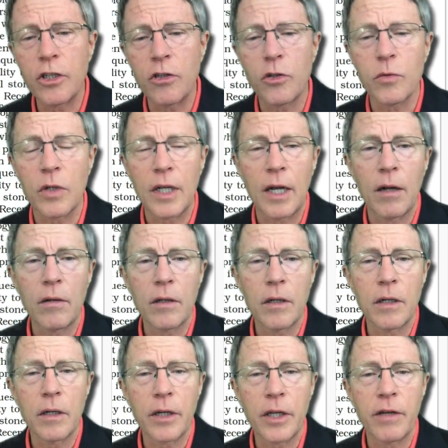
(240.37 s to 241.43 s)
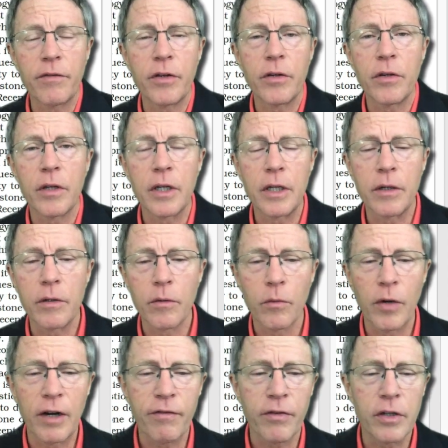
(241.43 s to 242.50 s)
usual, I'll uh, give you the
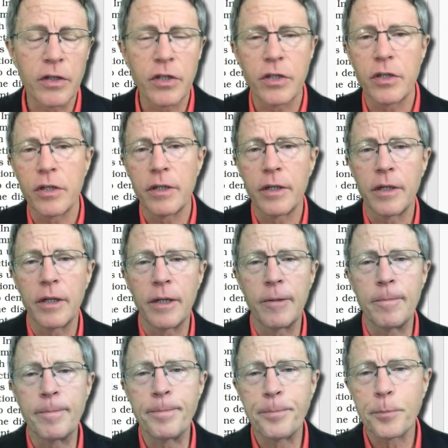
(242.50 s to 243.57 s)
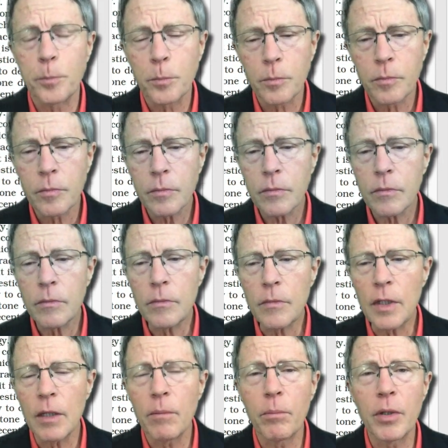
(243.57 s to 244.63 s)
reference um,
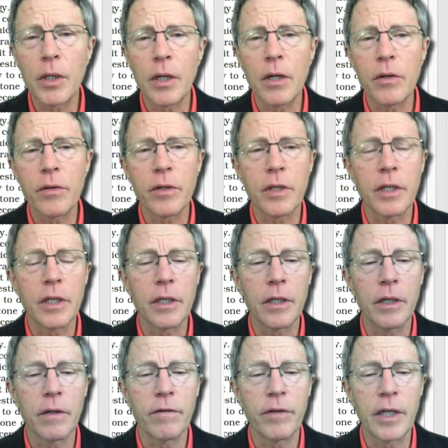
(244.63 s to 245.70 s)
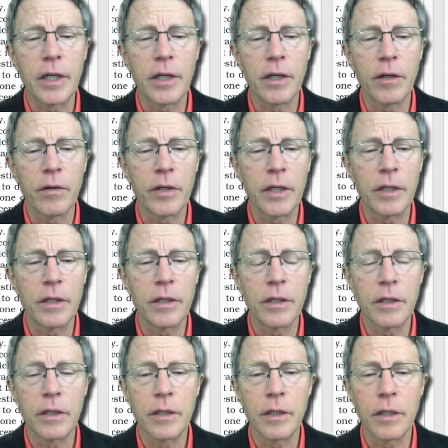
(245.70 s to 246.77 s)
below the uh, video in
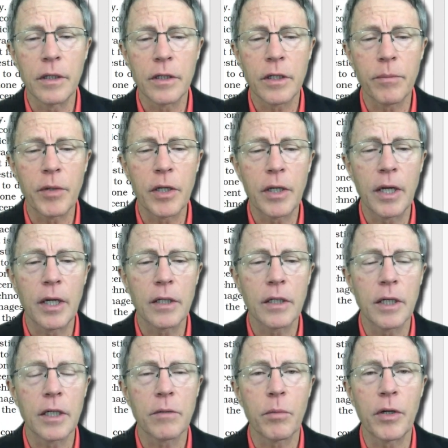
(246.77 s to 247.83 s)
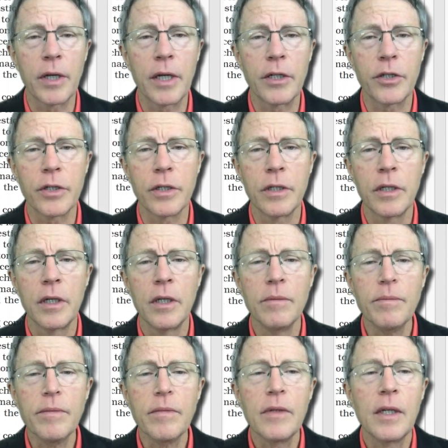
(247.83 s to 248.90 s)
the uh, some of the text explanation.
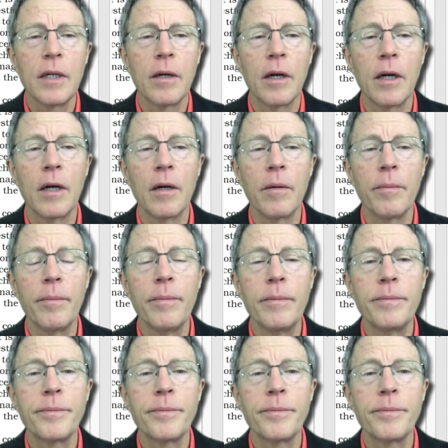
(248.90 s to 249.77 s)
Um,